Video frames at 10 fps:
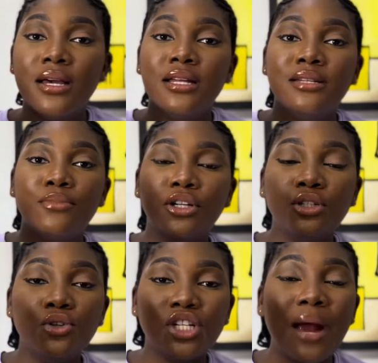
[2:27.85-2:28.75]
The body
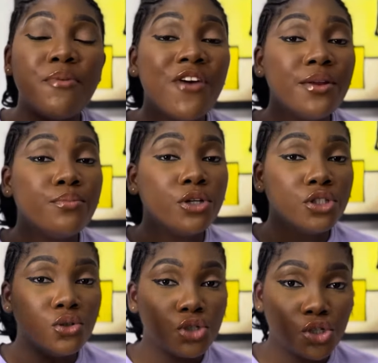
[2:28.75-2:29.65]
lotion, I prefer the body
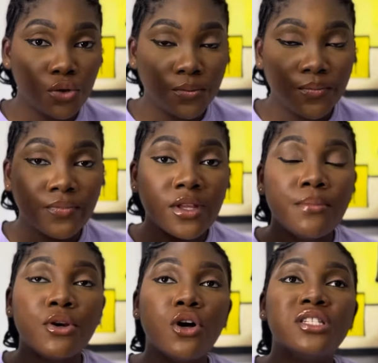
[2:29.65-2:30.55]
lotion,
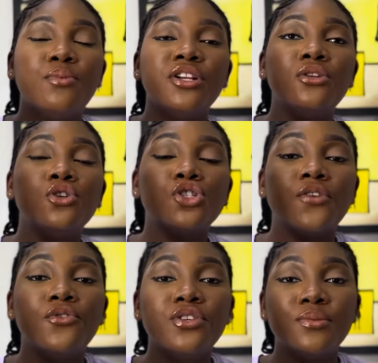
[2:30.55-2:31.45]
because the body lotion, if
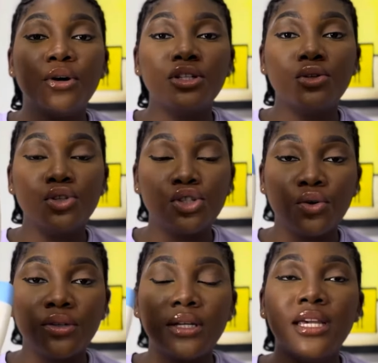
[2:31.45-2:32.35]
you use the body
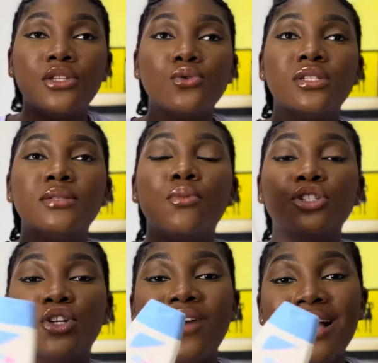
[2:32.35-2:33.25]
lotion, it will
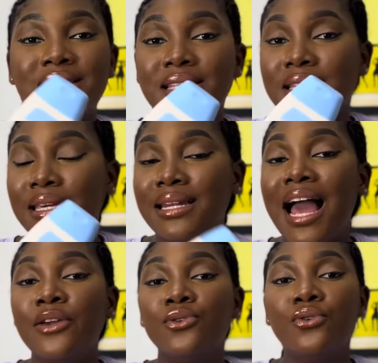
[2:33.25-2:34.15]
moisturize the skin
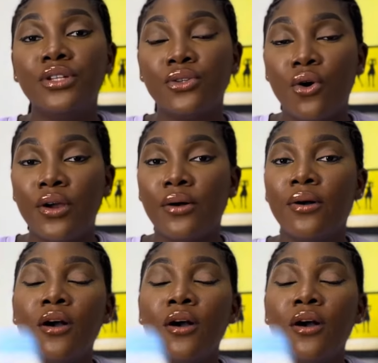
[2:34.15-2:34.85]
and you don't need oil.